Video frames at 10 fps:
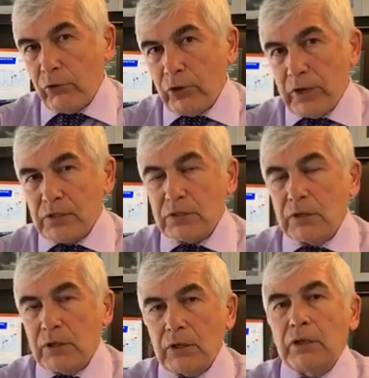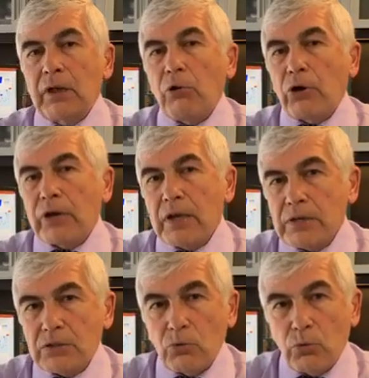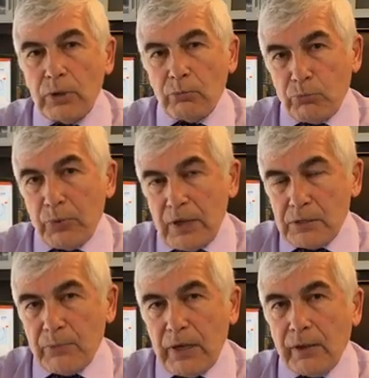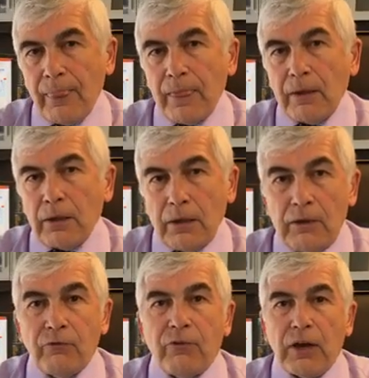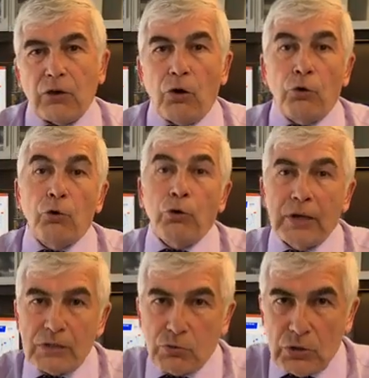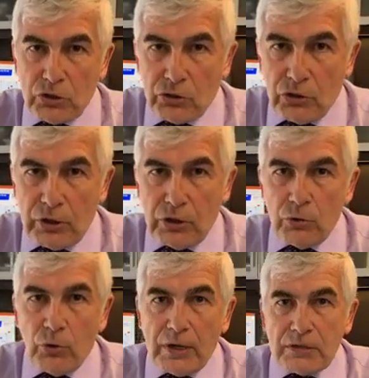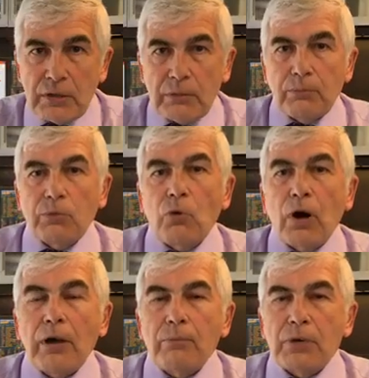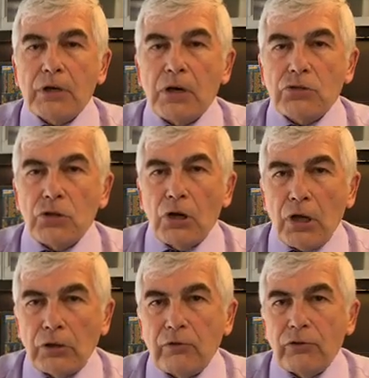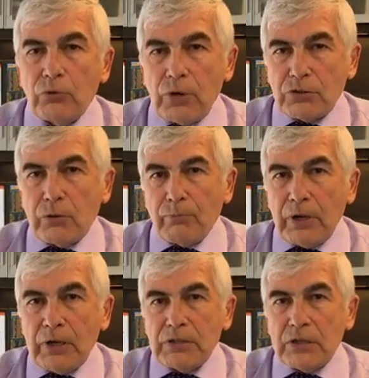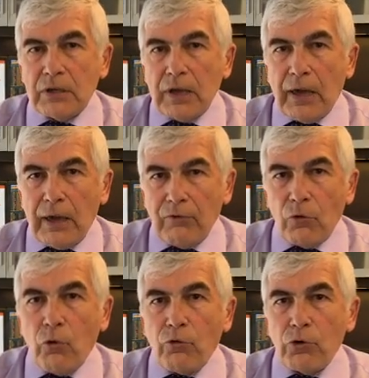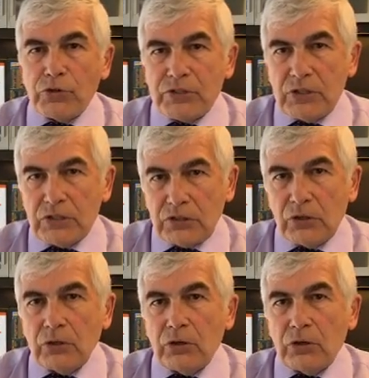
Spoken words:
earnings. In our case, we expect, in fact, an earnings recession in U.S. Why? Because a lot of U.S. companies have overseas,